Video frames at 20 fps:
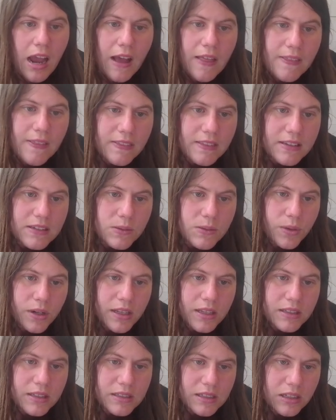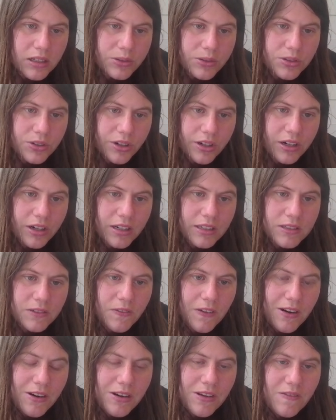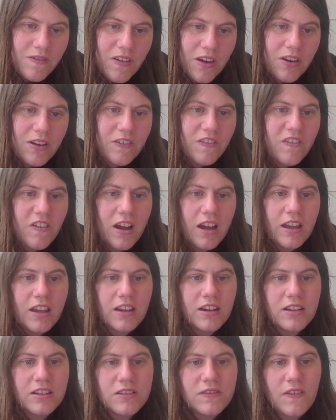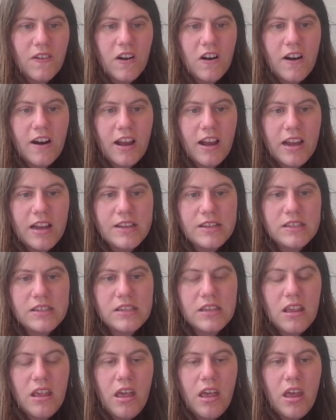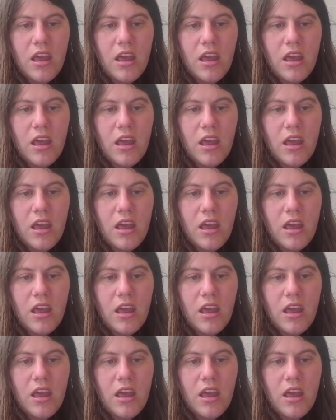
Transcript: And then this one is closer here. It's very, very fine as far as